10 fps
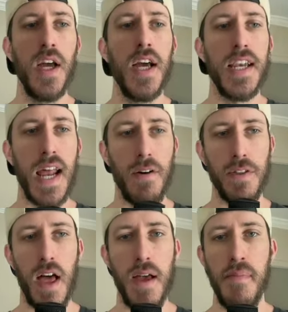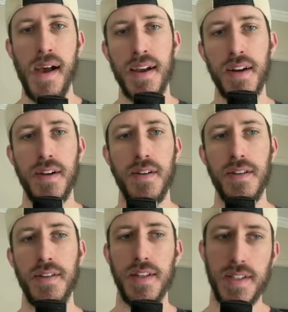Now with linebacker,
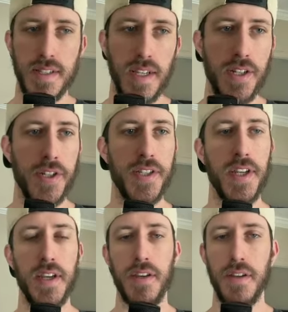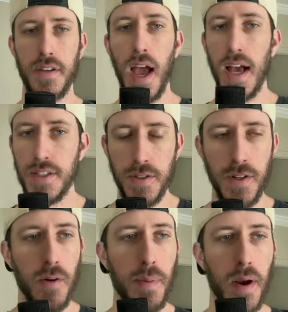this is interesting. As you
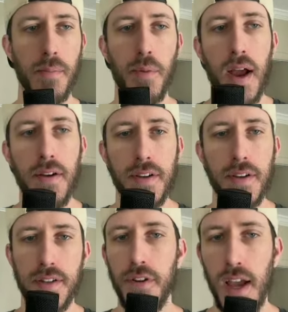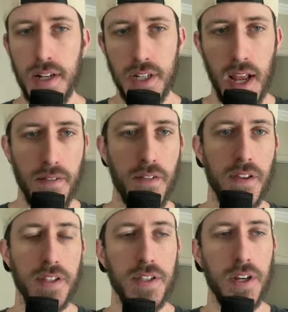know, Baron Browning's a free agent after
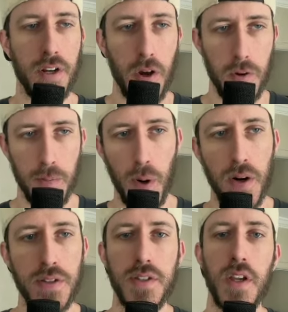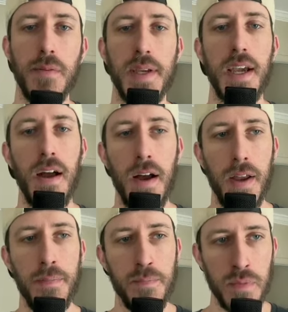this year. Cody Barton's going to be
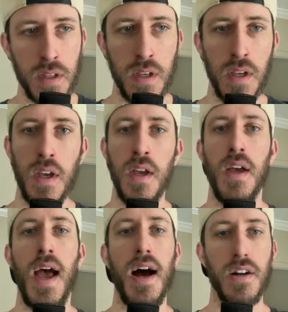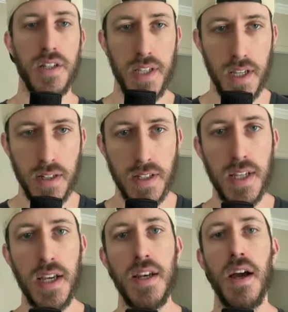gone. Alex
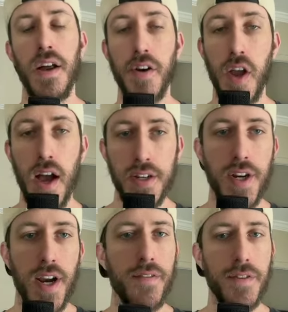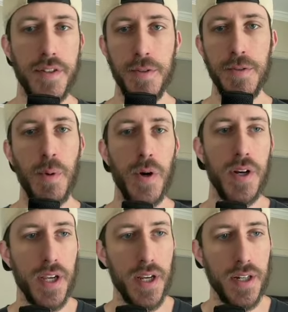Singleton under contract for 2 more
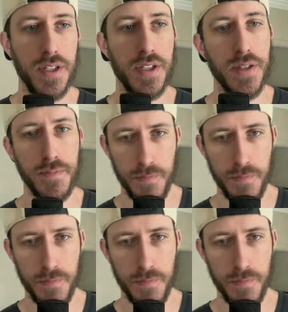years.